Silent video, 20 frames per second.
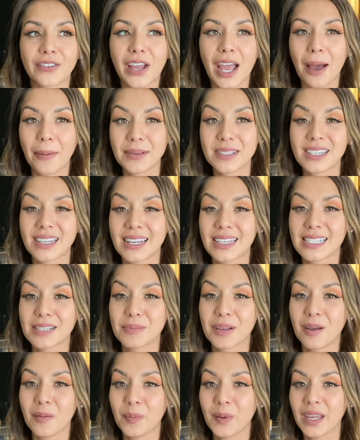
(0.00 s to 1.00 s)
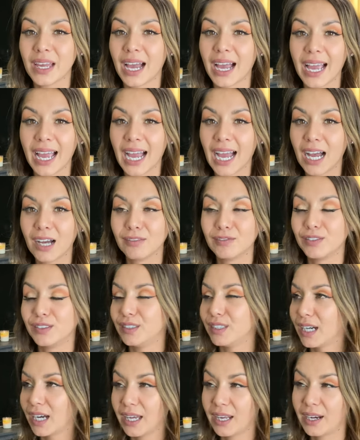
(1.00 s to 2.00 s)
Capuchin as a puppy. I have
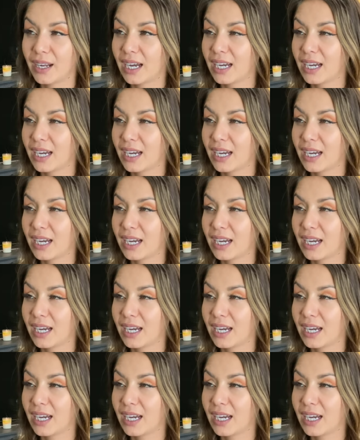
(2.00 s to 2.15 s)
none.